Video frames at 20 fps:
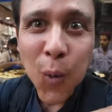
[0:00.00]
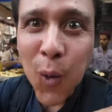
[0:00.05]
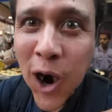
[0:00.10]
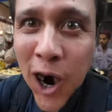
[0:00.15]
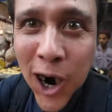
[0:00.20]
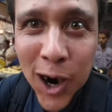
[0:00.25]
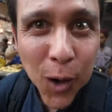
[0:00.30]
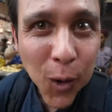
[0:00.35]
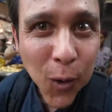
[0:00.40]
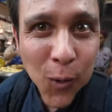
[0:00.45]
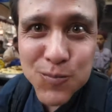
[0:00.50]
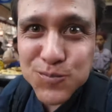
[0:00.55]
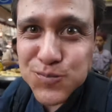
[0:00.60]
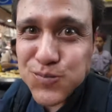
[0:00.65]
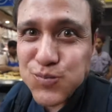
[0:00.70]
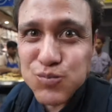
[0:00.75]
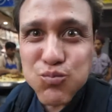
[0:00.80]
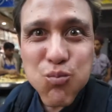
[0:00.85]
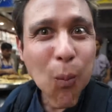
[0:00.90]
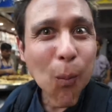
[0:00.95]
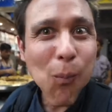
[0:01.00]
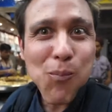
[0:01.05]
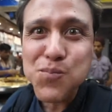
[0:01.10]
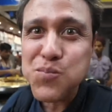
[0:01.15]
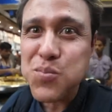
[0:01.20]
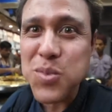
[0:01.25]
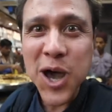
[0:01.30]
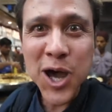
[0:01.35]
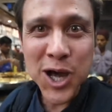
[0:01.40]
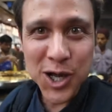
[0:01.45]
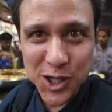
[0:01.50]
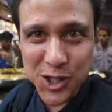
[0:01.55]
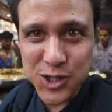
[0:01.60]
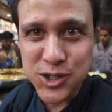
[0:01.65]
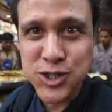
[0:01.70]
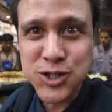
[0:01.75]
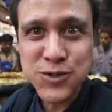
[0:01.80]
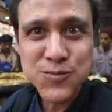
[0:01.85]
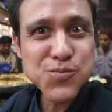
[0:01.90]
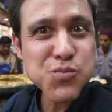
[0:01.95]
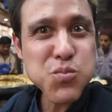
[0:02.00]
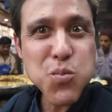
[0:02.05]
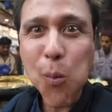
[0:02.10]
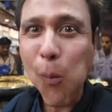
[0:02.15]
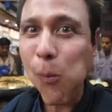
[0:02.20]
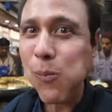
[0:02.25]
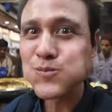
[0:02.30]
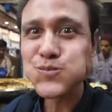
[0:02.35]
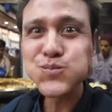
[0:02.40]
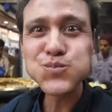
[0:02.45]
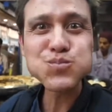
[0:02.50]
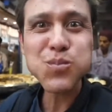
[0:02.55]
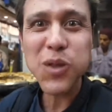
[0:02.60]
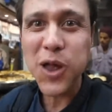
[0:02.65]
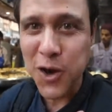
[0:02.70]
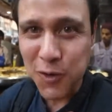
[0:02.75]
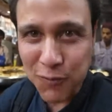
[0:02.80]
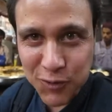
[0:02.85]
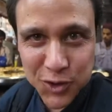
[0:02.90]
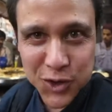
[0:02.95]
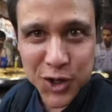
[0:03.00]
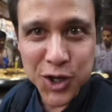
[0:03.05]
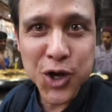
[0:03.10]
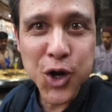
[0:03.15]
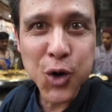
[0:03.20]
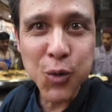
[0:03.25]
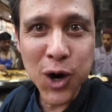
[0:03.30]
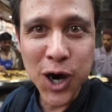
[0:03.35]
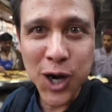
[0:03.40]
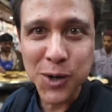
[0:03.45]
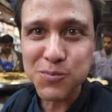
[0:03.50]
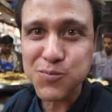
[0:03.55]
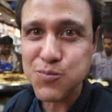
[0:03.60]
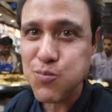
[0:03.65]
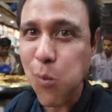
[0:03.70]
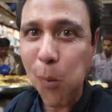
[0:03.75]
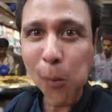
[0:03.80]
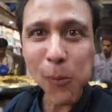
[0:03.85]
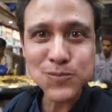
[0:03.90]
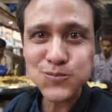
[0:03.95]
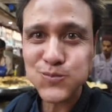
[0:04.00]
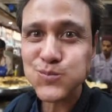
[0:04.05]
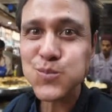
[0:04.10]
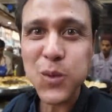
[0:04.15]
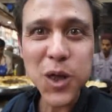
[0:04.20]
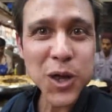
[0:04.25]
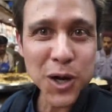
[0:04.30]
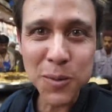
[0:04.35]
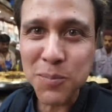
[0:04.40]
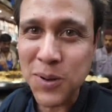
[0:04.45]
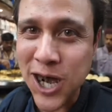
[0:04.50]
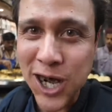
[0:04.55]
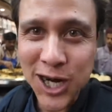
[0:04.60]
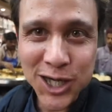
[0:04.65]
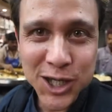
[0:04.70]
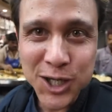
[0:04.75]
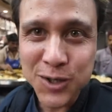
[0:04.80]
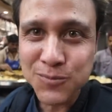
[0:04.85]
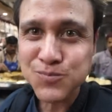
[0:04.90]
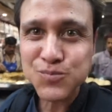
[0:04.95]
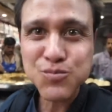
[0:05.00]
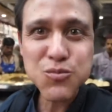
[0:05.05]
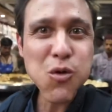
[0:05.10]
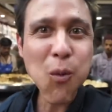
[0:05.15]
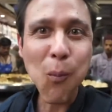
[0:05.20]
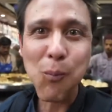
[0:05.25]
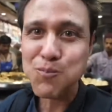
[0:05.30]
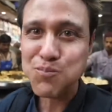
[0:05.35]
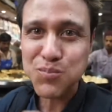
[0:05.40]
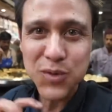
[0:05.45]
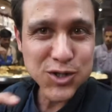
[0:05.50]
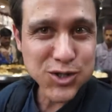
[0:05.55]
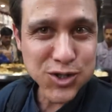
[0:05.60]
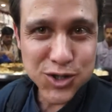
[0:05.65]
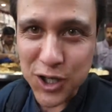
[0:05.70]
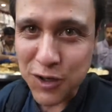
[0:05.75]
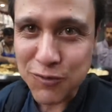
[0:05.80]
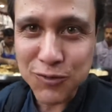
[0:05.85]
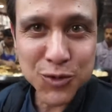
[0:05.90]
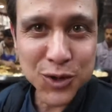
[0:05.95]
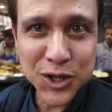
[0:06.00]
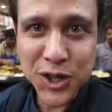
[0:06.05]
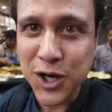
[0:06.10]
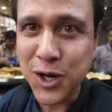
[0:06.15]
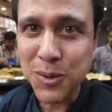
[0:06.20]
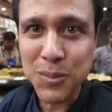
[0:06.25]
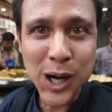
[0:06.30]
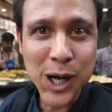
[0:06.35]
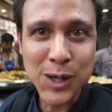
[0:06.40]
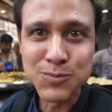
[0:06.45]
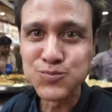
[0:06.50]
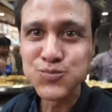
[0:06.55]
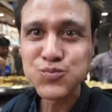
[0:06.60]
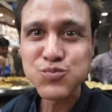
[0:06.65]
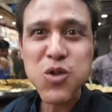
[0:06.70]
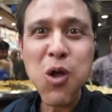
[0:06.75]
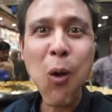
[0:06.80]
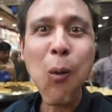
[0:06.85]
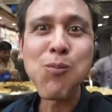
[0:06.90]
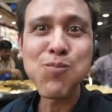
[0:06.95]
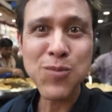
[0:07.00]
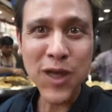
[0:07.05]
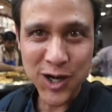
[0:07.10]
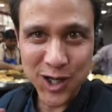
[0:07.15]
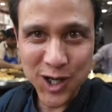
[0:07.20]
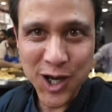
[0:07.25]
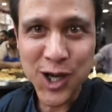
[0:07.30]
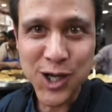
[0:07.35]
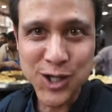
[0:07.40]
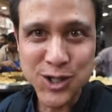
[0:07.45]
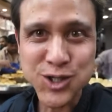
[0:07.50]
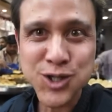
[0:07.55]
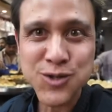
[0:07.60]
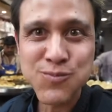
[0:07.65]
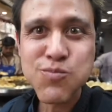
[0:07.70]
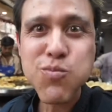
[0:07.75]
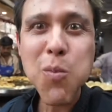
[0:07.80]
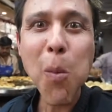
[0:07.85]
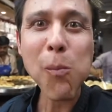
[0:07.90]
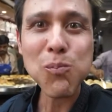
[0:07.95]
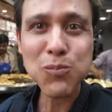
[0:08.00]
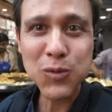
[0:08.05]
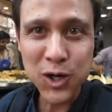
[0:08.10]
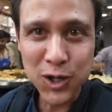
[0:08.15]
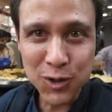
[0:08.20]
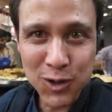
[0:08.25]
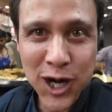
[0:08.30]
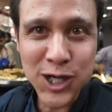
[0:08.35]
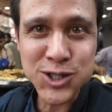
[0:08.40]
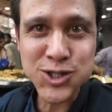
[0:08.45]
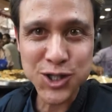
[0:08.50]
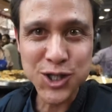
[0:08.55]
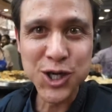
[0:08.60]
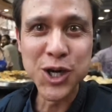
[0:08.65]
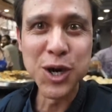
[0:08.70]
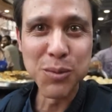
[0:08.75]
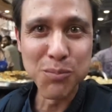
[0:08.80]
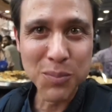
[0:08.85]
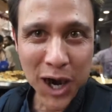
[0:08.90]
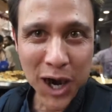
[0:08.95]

Wow, that is everything you want in a patty stuffed within a bun. That is Karachi in a